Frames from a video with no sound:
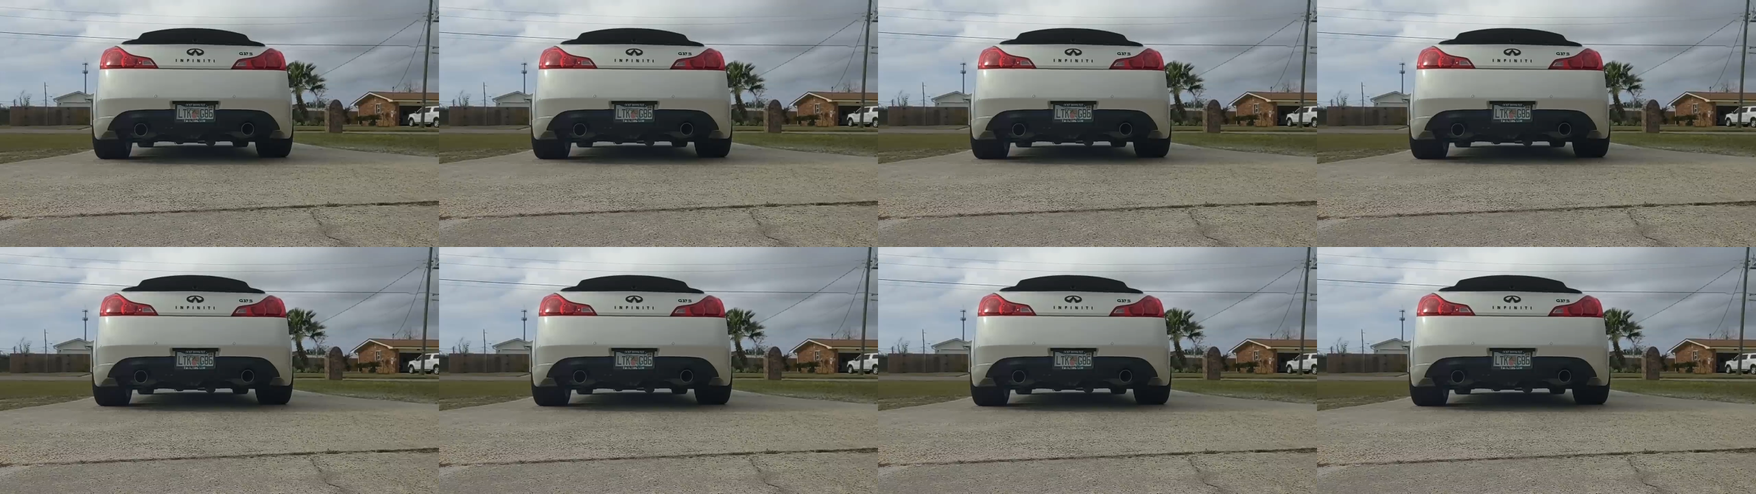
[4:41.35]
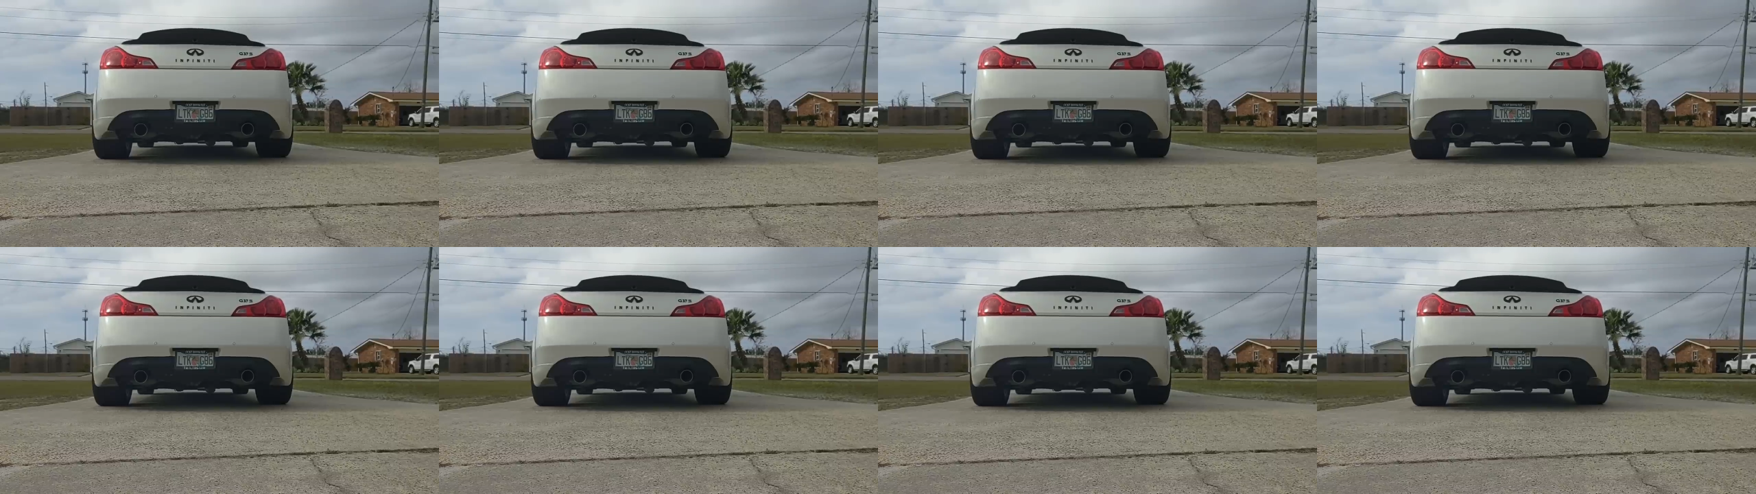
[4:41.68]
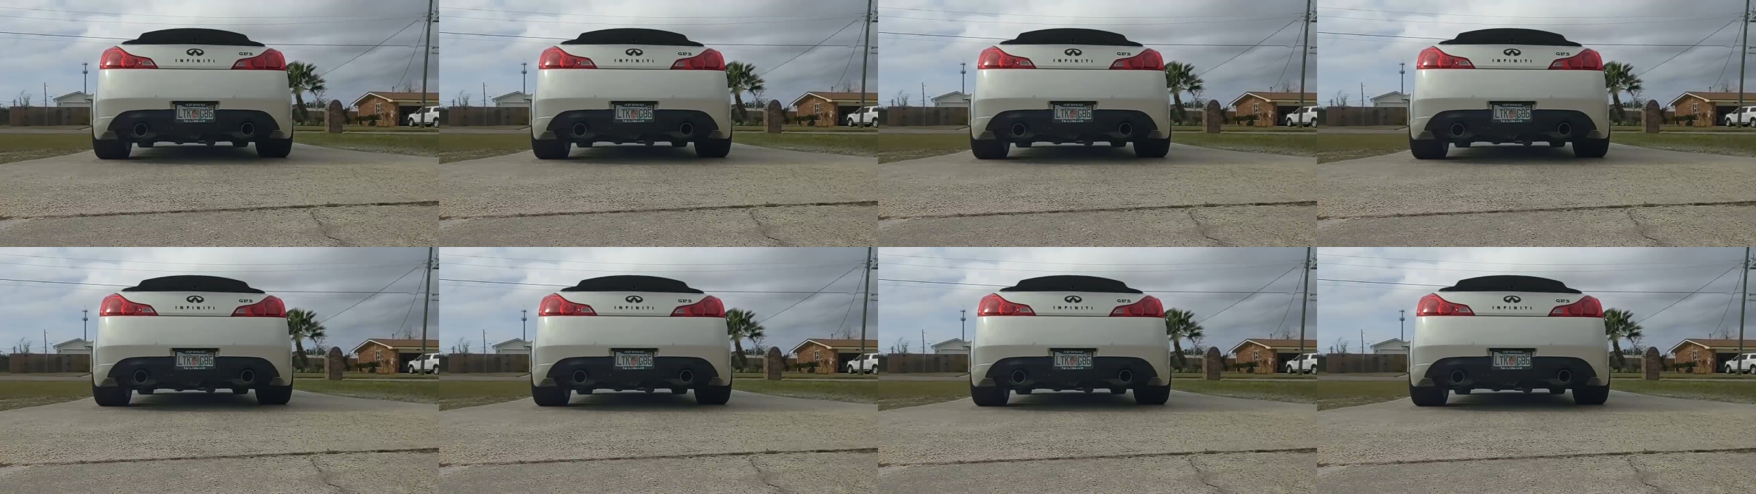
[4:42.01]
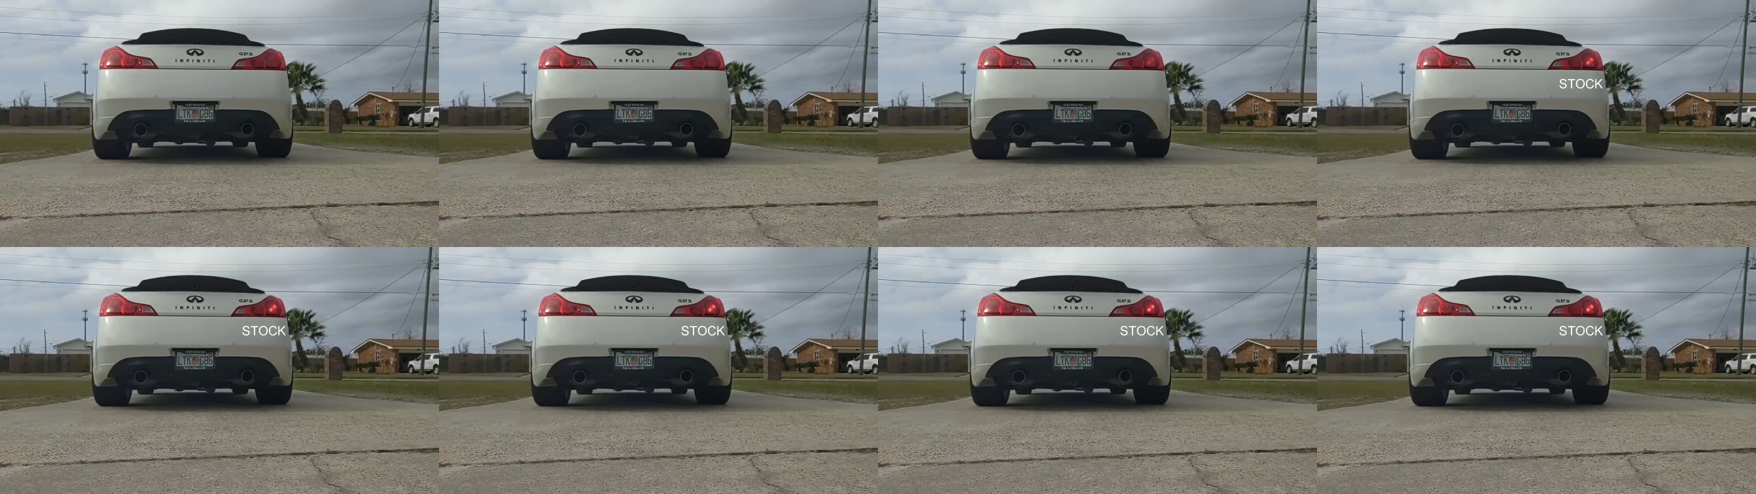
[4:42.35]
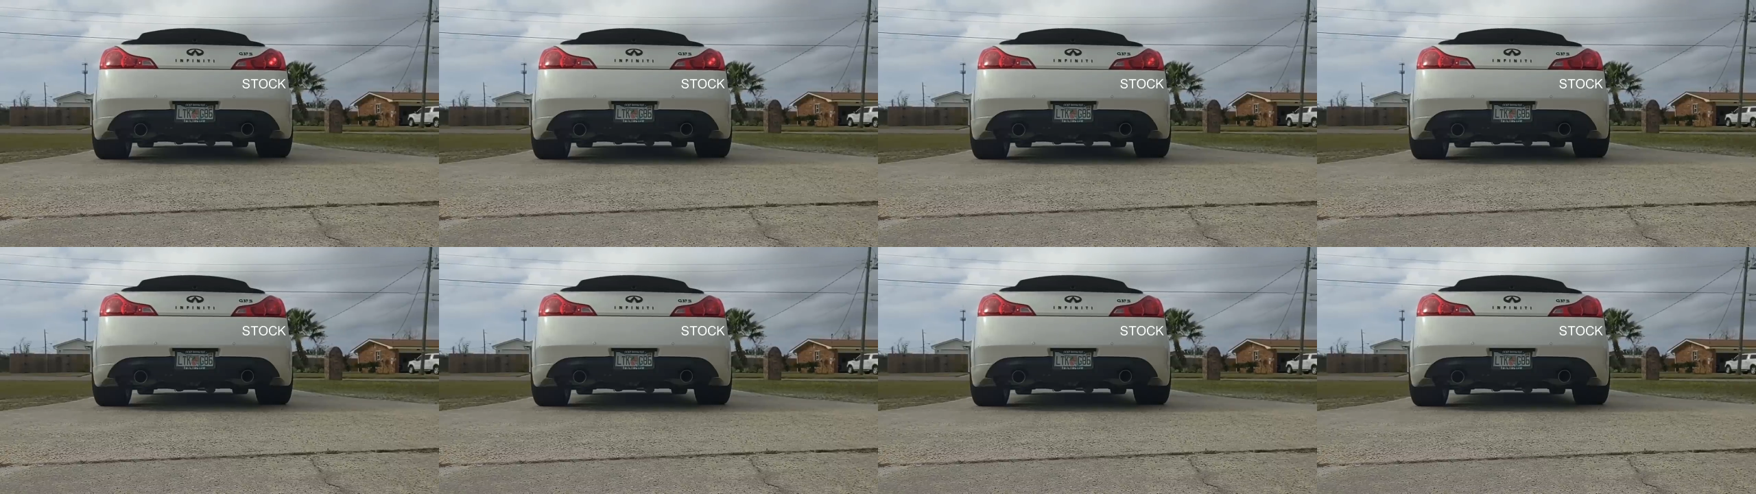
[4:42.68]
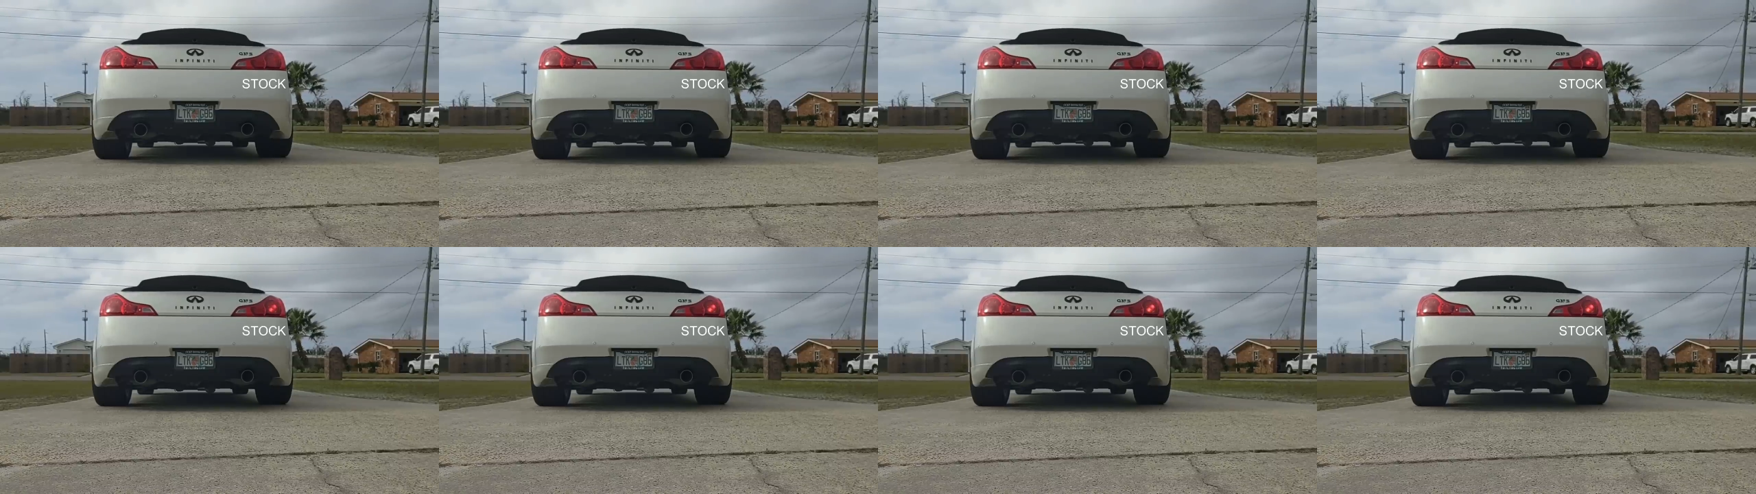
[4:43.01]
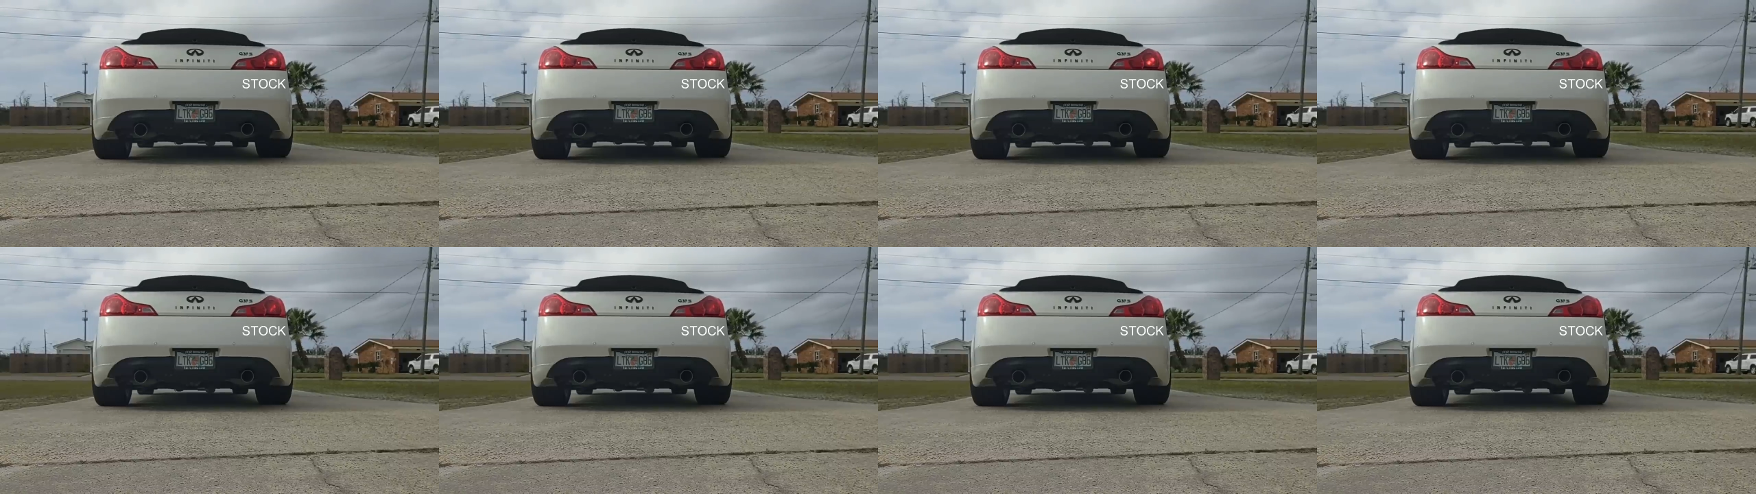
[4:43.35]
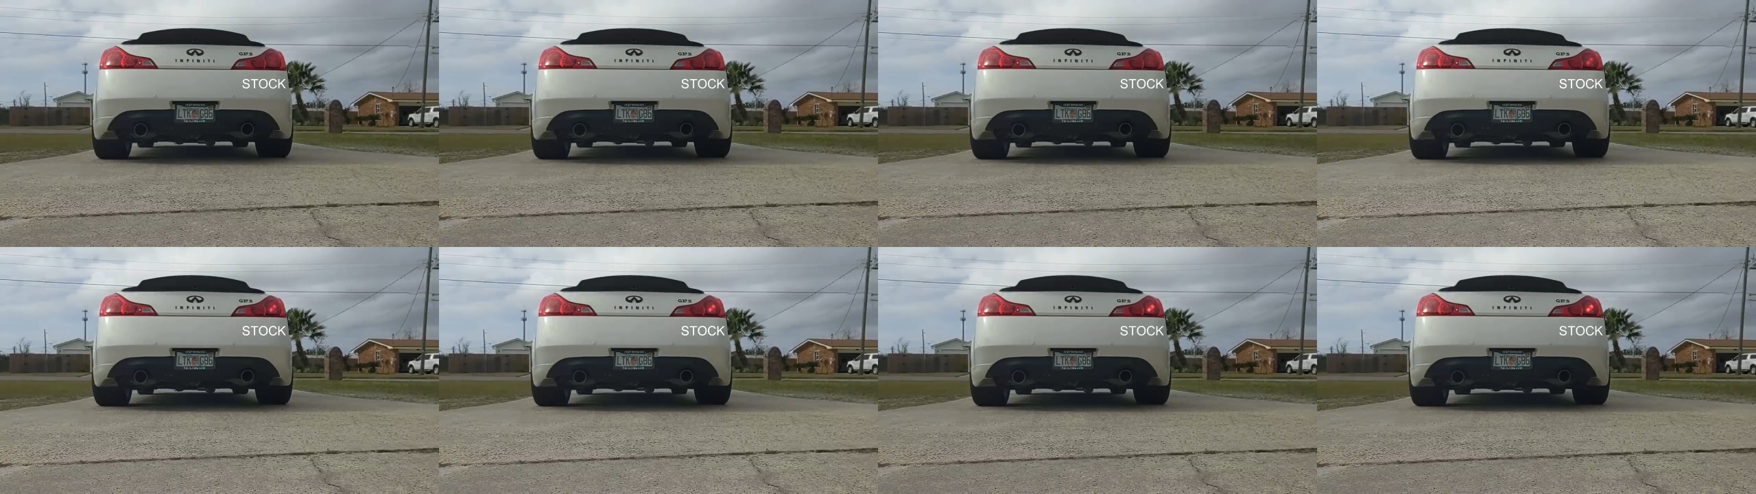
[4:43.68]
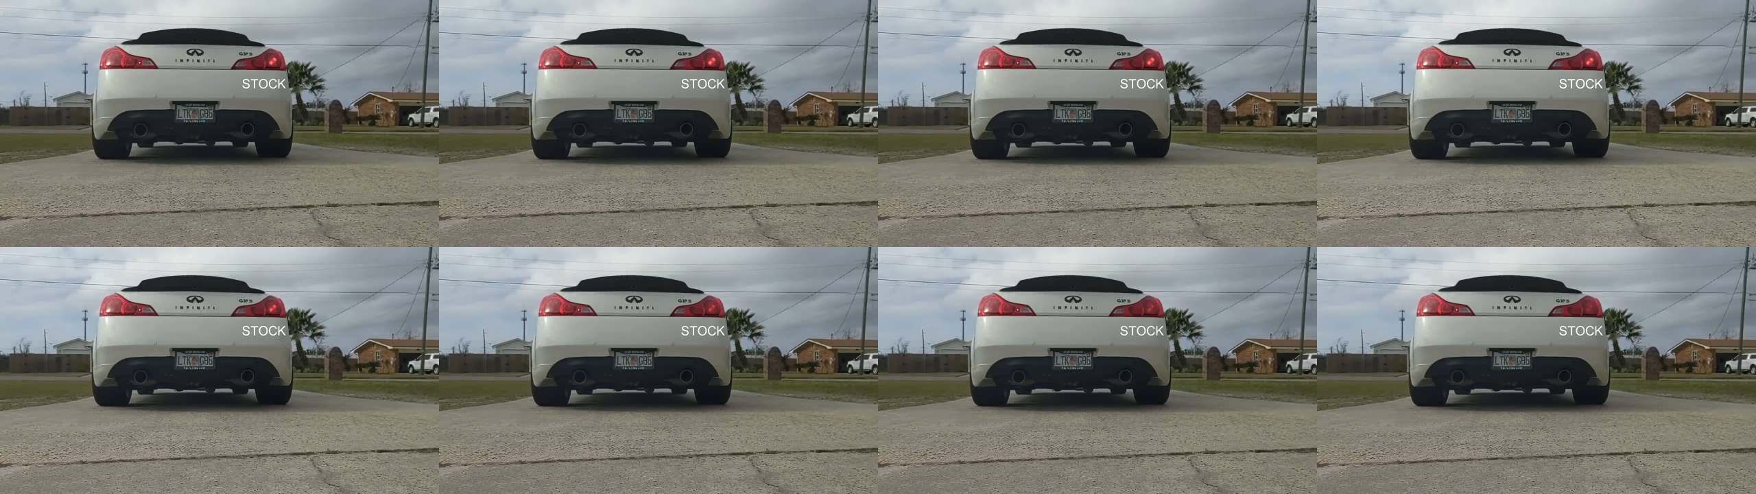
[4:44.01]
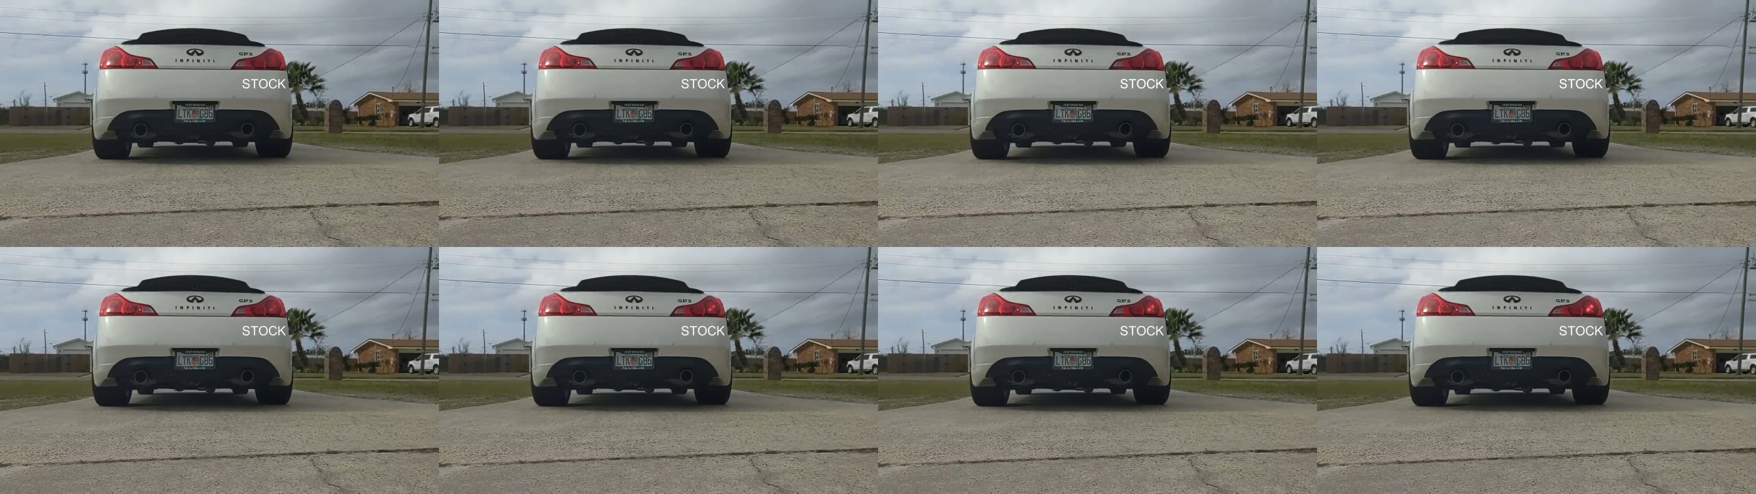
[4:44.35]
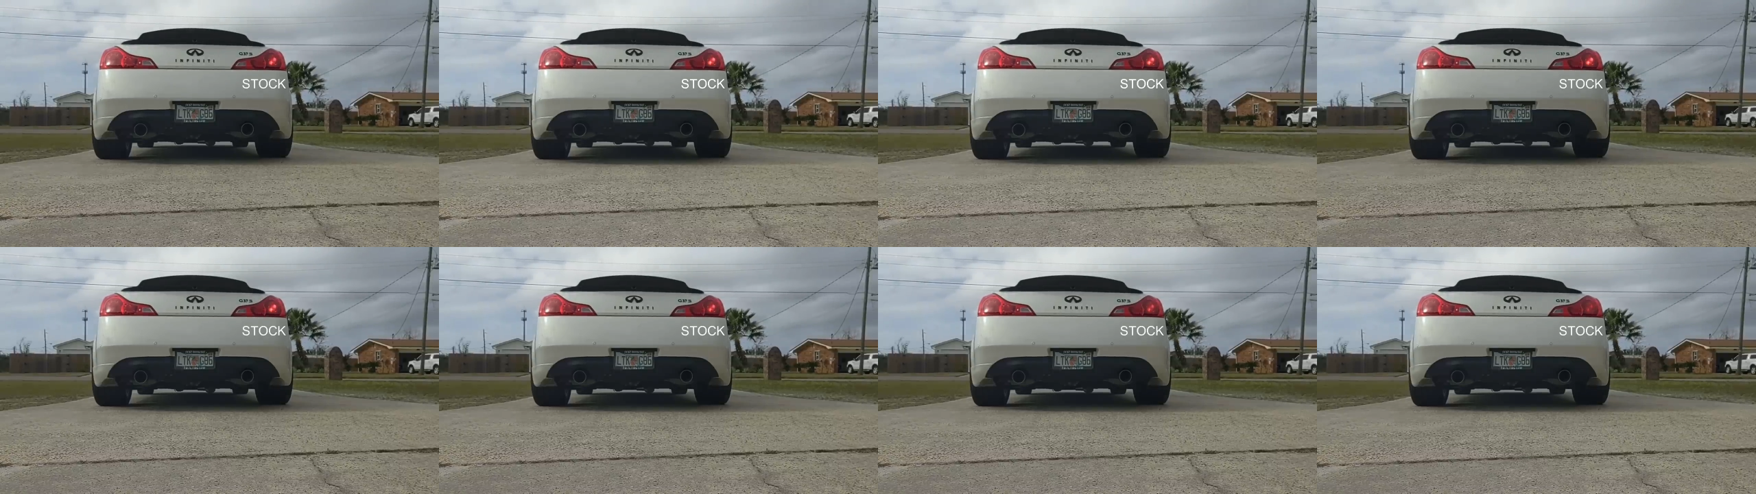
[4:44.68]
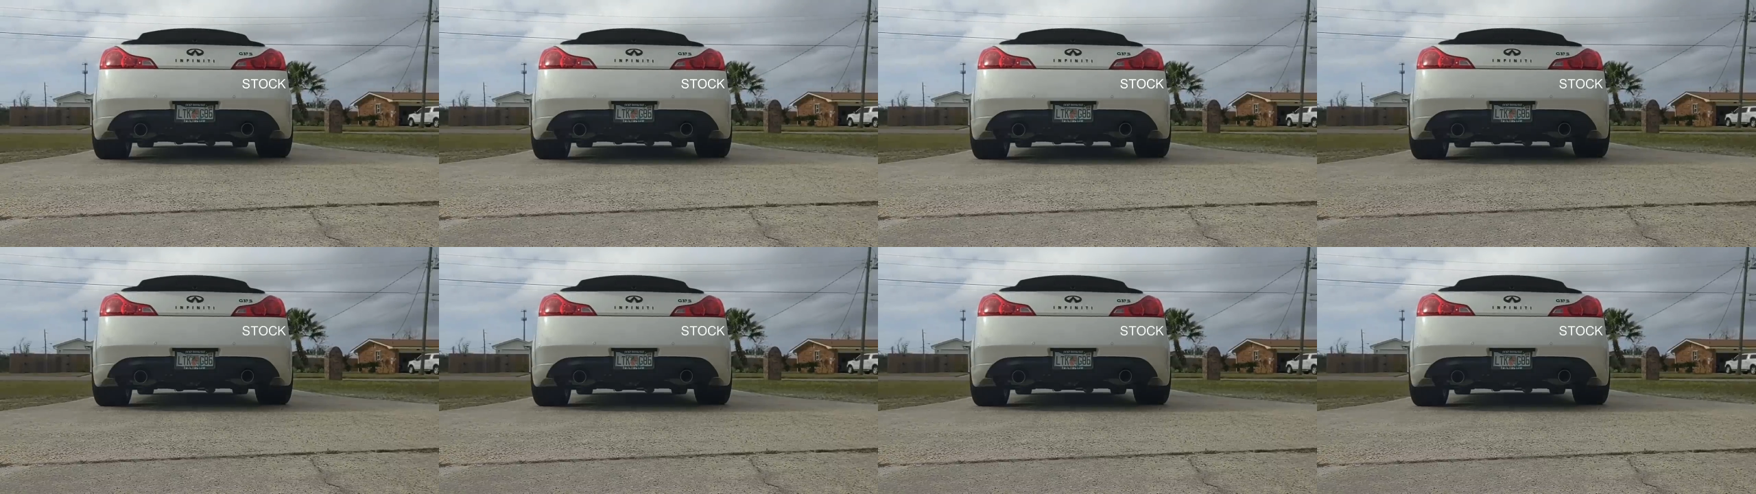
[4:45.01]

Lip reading: Nobody's mouth can be seen.